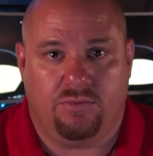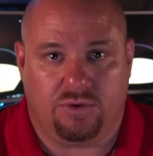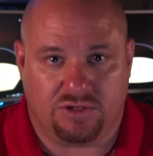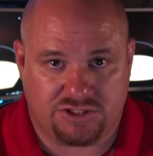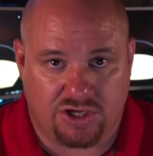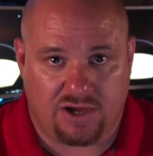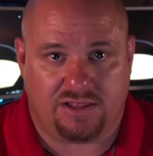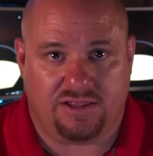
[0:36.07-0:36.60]
We'll
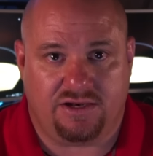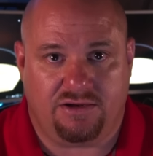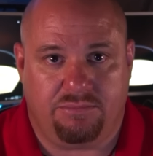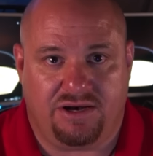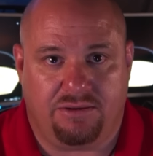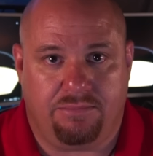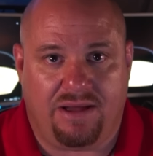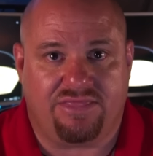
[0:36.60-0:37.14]
talk a little
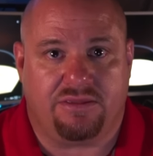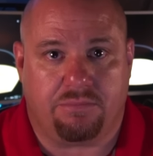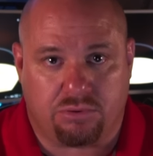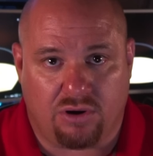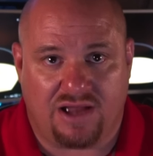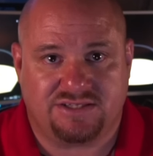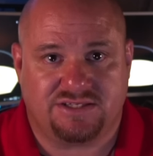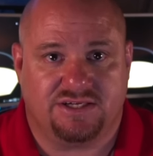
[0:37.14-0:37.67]
bit about the
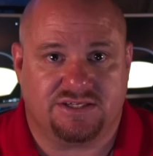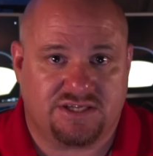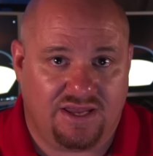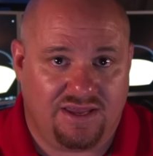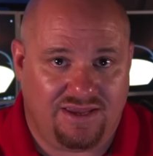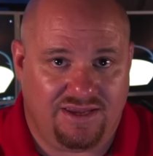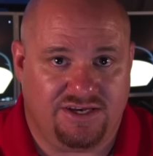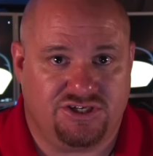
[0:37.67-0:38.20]
process
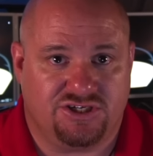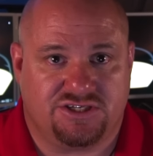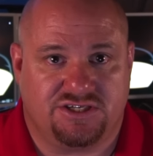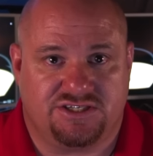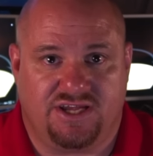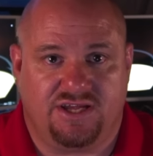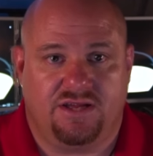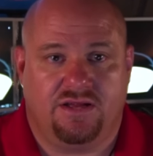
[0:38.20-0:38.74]
in just a
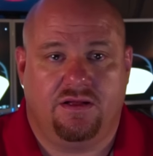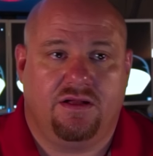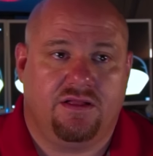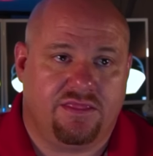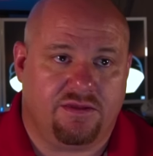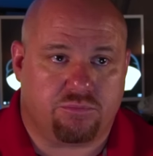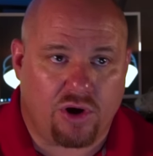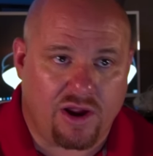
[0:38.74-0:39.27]
sec.
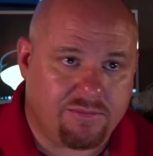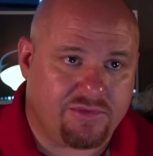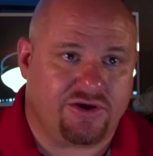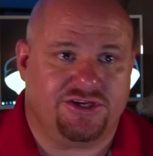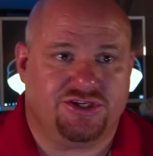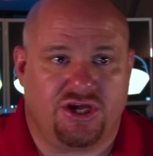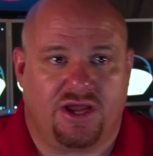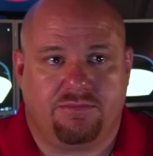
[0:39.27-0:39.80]
The
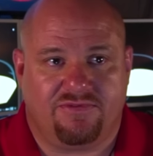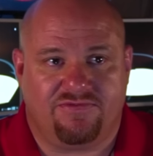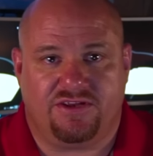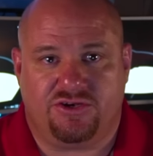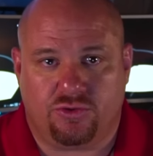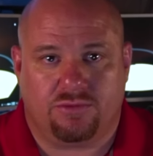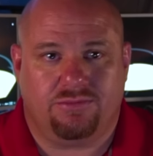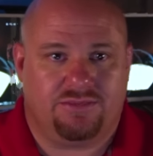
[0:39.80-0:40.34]
primary job of the
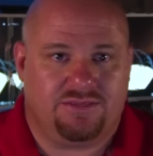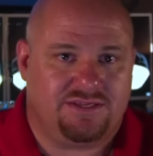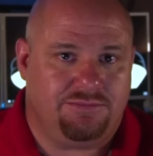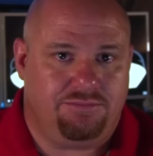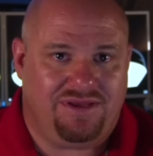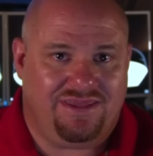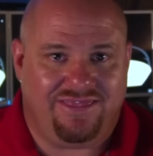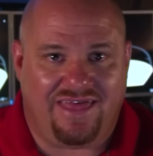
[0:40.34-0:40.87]
doorman is to
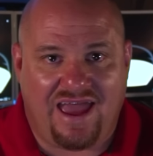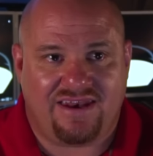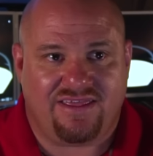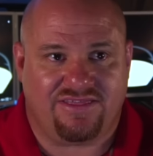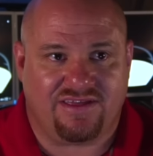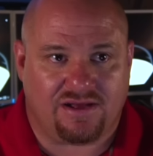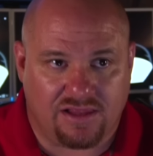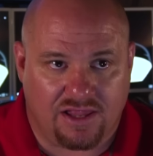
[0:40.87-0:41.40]
be that
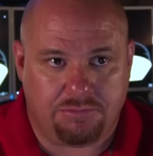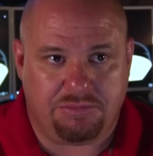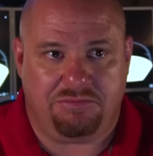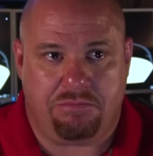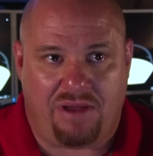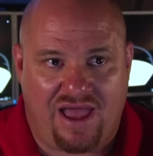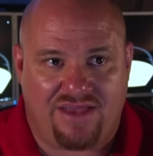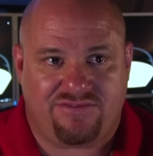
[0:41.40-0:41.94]
of the club
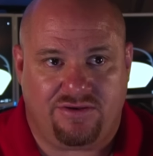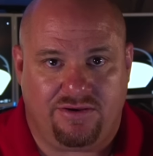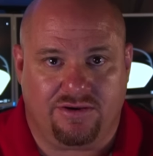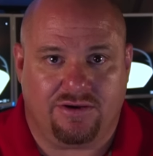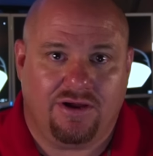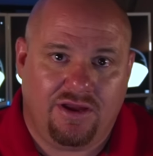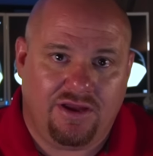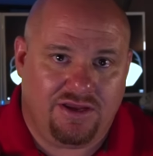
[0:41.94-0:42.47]
ambassador.
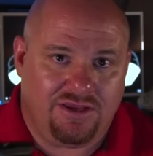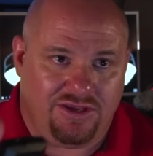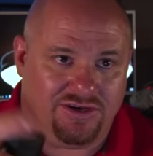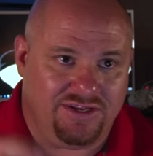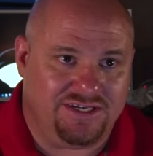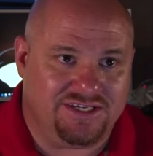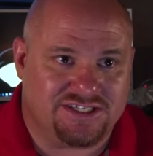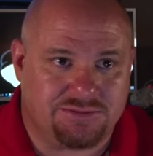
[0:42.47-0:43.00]
You
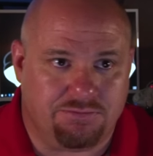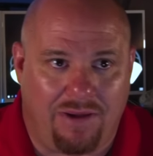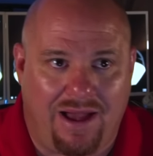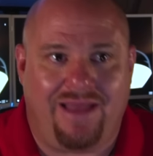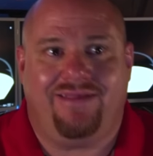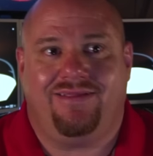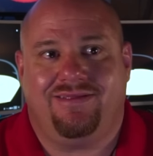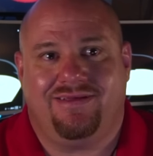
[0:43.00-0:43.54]
need to
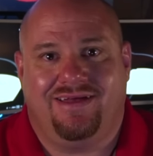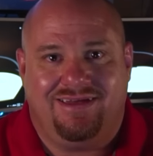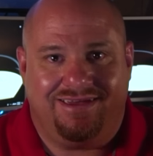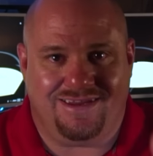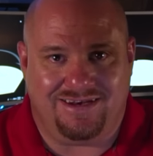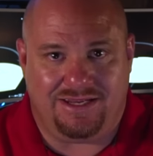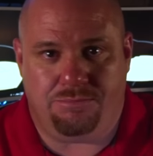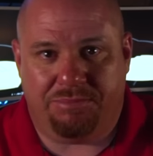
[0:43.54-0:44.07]
smile,
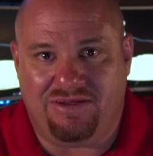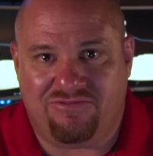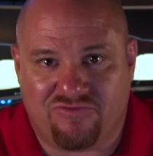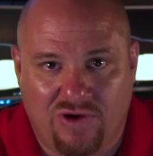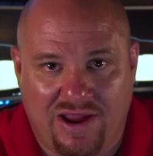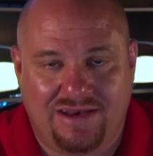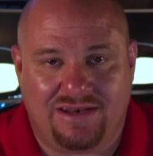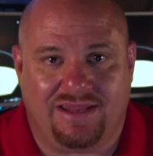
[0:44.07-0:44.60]
you need to be
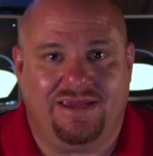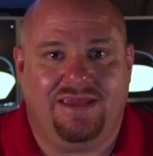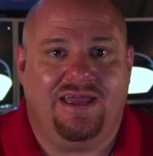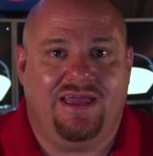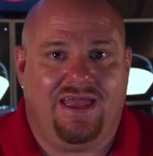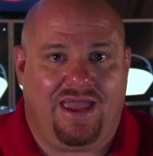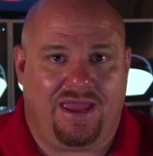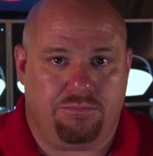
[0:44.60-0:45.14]
friendly,
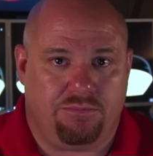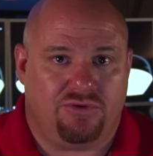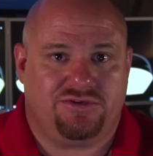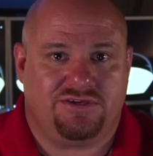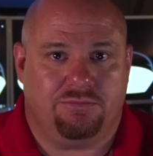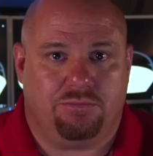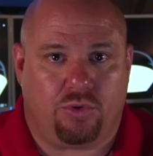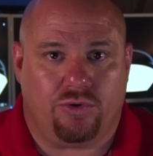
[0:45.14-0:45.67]
and
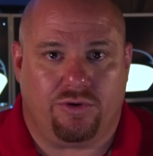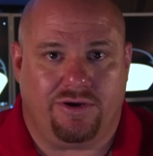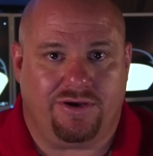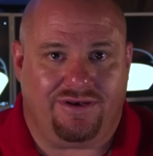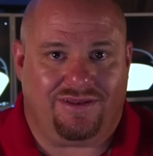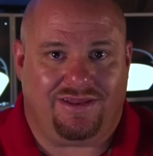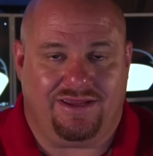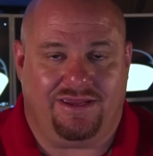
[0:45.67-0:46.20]
most
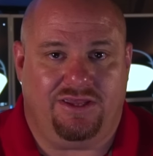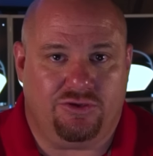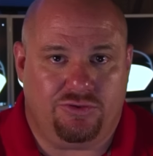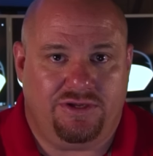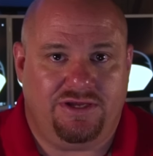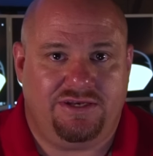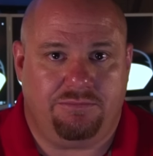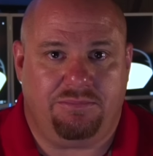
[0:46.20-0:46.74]
importantly, you
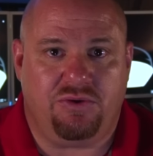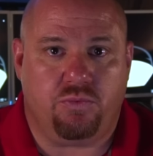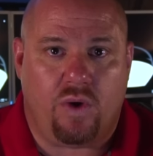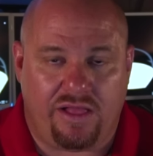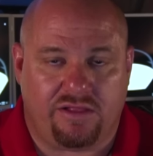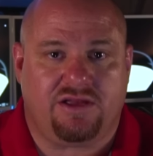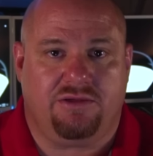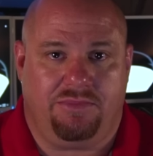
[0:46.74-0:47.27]
need to be
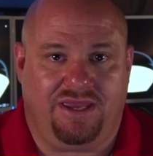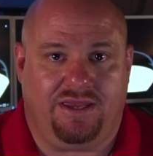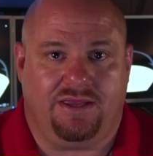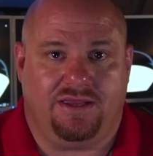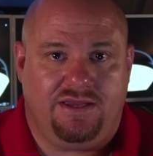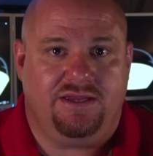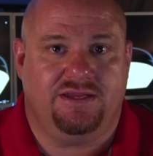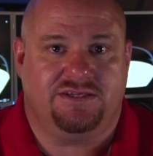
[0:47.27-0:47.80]
welcoming
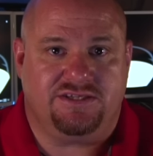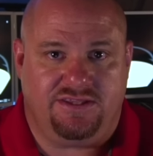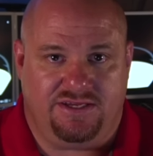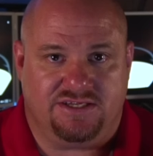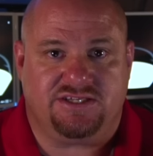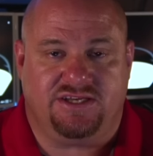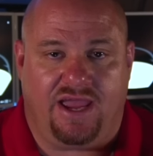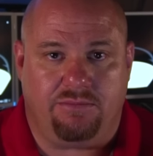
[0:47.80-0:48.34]
into the
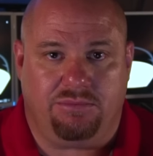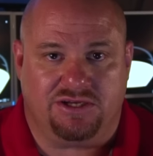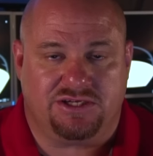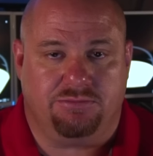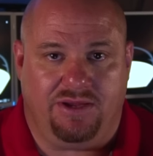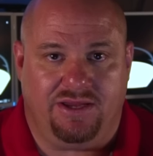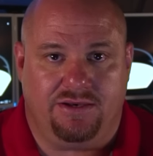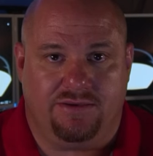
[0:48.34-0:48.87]

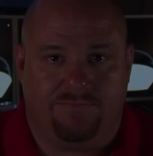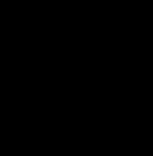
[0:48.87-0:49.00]
establishment.